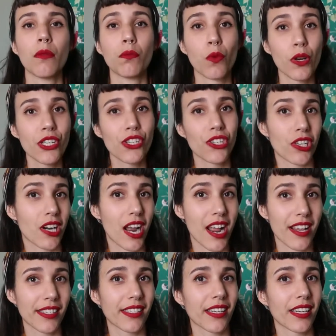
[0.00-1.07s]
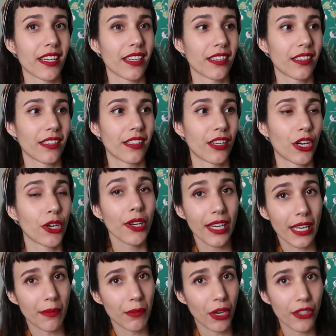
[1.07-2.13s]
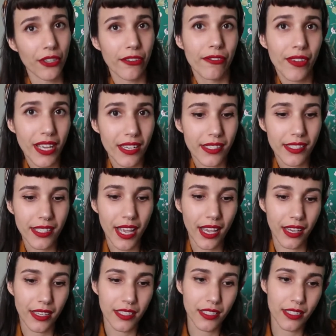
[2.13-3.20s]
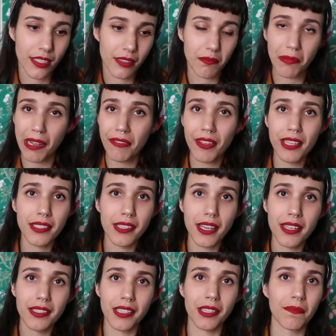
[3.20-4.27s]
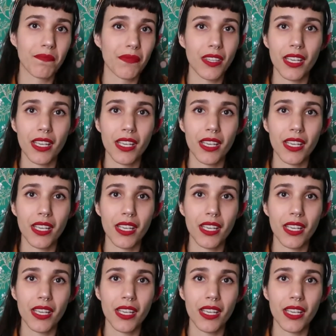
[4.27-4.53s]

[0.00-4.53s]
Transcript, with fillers: moisturizing cream on your face and my face likes it.